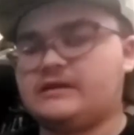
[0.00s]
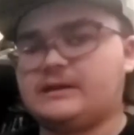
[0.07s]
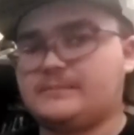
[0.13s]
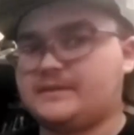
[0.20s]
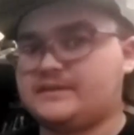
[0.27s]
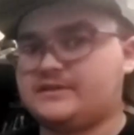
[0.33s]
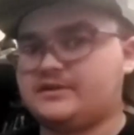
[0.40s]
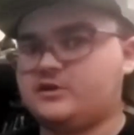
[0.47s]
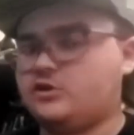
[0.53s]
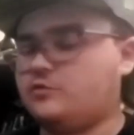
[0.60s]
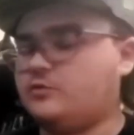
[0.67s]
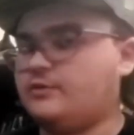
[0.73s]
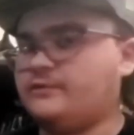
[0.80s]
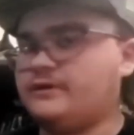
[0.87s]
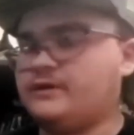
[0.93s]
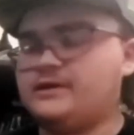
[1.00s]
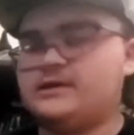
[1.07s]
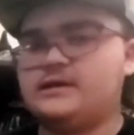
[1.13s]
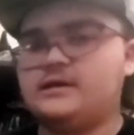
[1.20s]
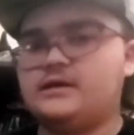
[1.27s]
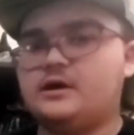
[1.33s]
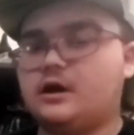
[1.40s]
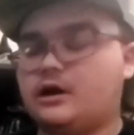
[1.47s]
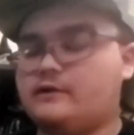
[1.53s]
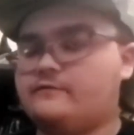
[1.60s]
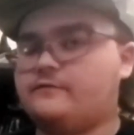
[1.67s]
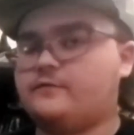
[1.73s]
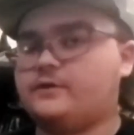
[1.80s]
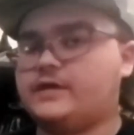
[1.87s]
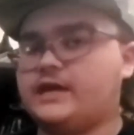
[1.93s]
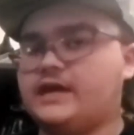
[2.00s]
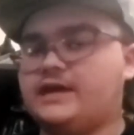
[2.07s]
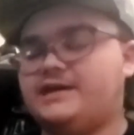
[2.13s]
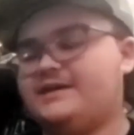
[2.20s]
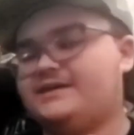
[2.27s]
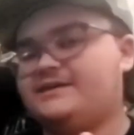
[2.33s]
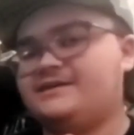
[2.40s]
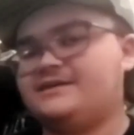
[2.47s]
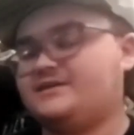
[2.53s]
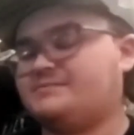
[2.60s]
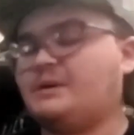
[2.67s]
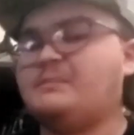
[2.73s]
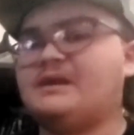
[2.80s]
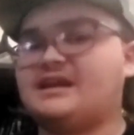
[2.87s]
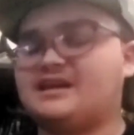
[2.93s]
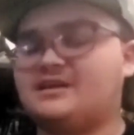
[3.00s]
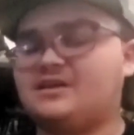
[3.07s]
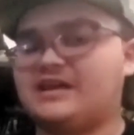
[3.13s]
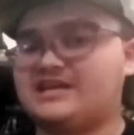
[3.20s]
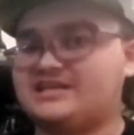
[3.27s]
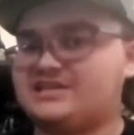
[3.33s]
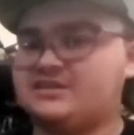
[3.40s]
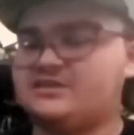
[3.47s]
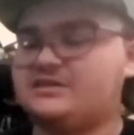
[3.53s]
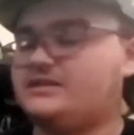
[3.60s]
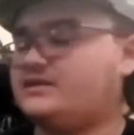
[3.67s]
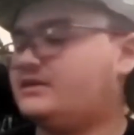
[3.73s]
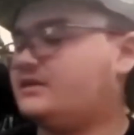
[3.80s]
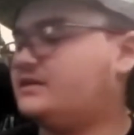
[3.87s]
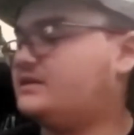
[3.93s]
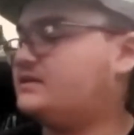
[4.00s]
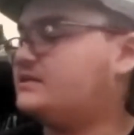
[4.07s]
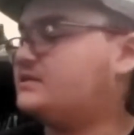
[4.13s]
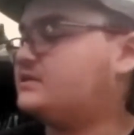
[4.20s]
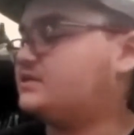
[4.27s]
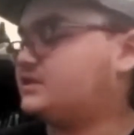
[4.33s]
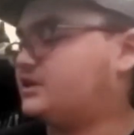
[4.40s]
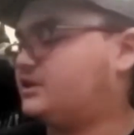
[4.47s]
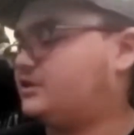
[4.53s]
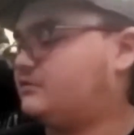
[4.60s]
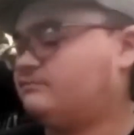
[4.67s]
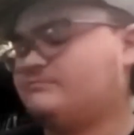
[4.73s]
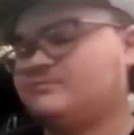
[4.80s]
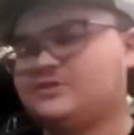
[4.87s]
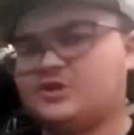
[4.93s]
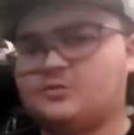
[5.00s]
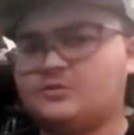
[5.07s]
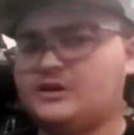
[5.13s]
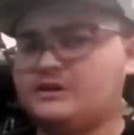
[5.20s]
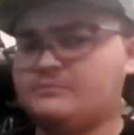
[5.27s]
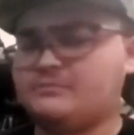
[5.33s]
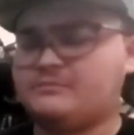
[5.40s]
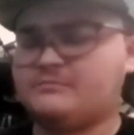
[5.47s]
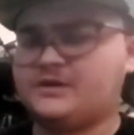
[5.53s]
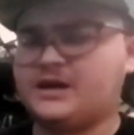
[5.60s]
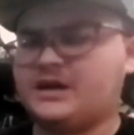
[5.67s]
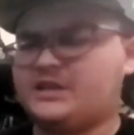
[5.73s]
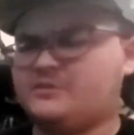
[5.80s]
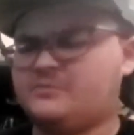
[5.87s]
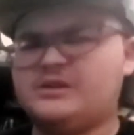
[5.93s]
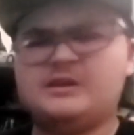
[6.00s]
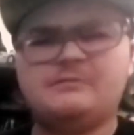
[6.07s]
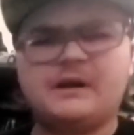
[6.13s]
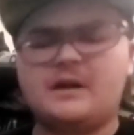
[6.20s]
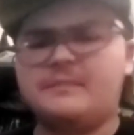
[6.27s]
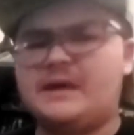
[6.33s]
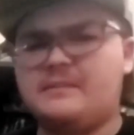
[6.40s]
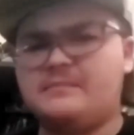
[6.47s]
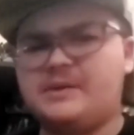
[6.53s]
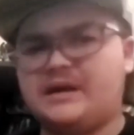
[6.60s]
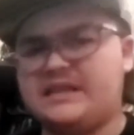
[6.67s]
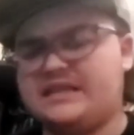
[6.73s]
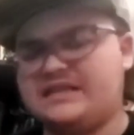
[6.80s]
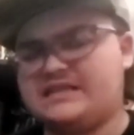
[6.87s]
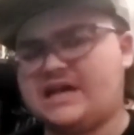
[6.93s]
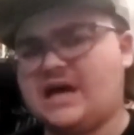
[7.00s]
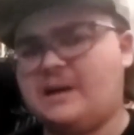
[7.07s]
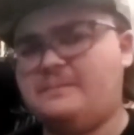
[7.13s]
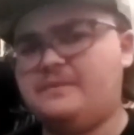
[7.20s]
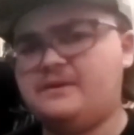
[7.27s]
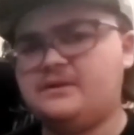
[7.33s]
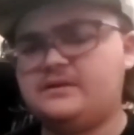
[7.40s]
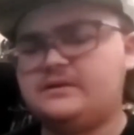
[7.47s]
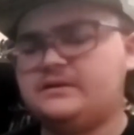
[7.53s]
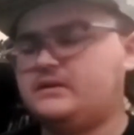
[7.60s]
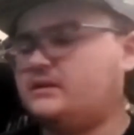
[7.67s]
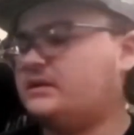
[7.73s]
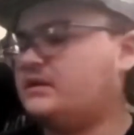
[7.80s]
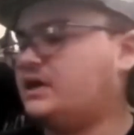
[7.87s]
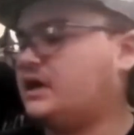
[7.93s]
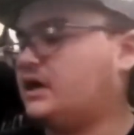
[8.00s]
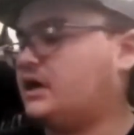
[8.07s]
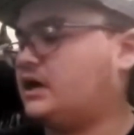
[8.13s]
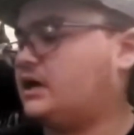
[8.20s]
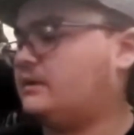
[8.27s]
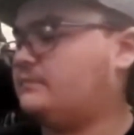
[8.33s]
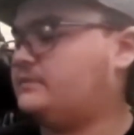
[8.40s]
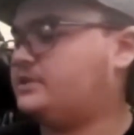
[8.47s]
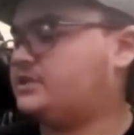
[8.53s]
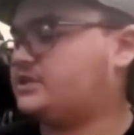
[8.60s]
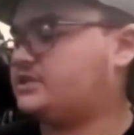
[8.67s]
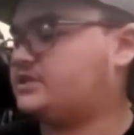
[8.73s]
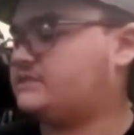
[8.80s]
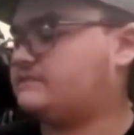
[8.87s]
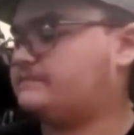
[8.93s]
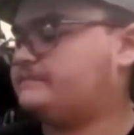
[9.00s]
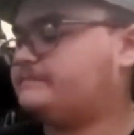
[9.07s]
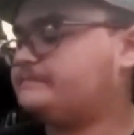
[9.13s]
yeah, basically a new movie on 4K. It's probably not going to look as good. So, don't really recommend picking this up. Just